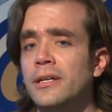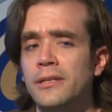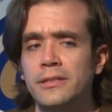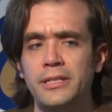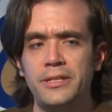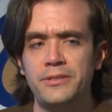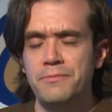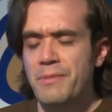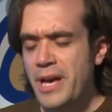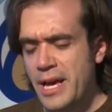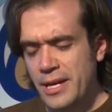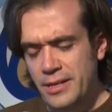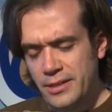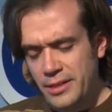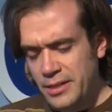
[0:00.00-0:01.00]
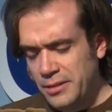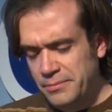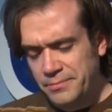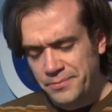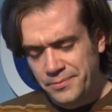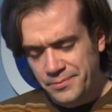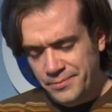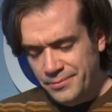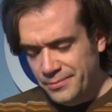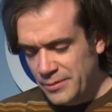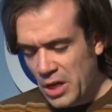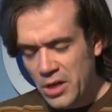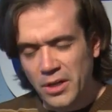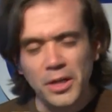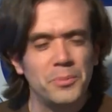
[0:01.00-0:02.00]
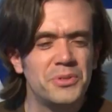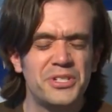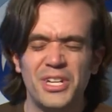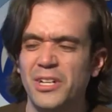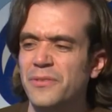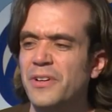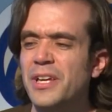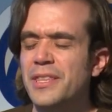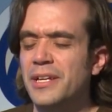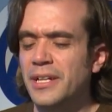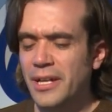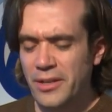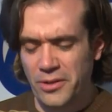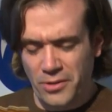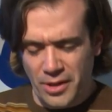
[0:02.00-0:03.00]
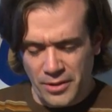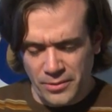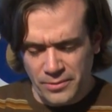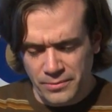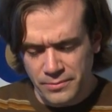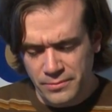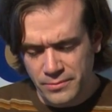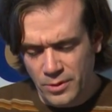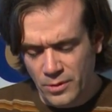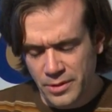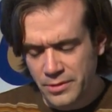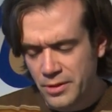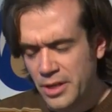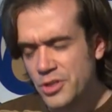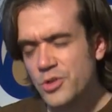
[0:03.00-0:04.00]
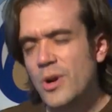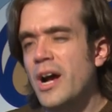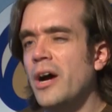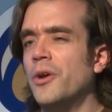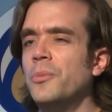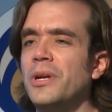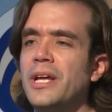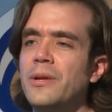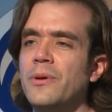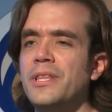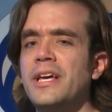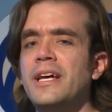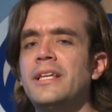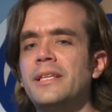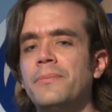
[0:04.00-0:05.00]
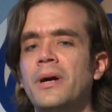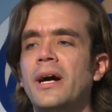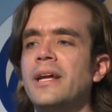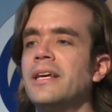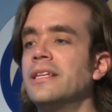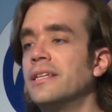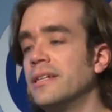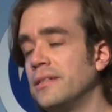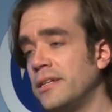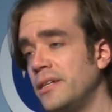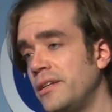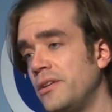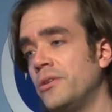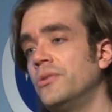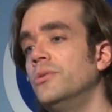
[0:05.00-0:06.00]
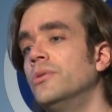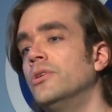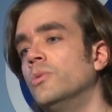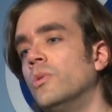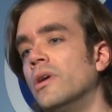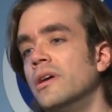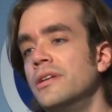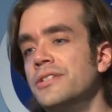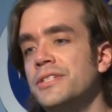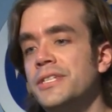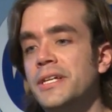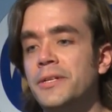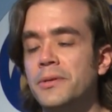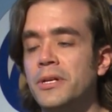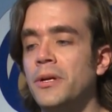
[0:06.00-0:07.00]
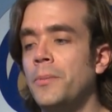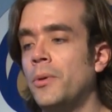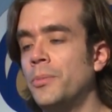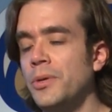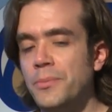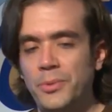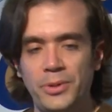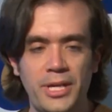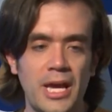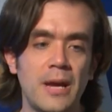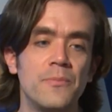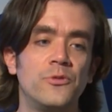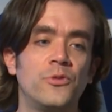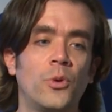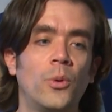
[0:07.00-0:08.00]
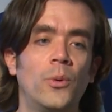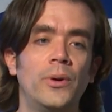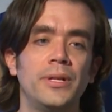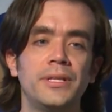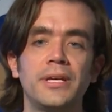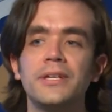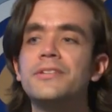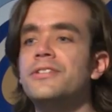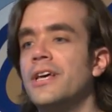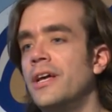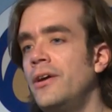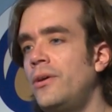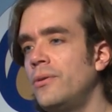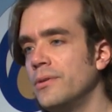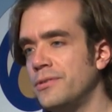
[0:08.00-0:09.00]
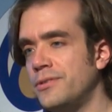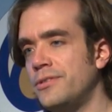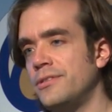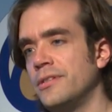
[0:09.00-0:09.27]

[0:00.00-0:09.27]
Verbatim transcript: that as a man, he hung himself, I think. I don't, I don't or he, he, drowned. But anyway, they had the body and they, they didn't know who it was. And then a couple people came forward and they said, oh, it's,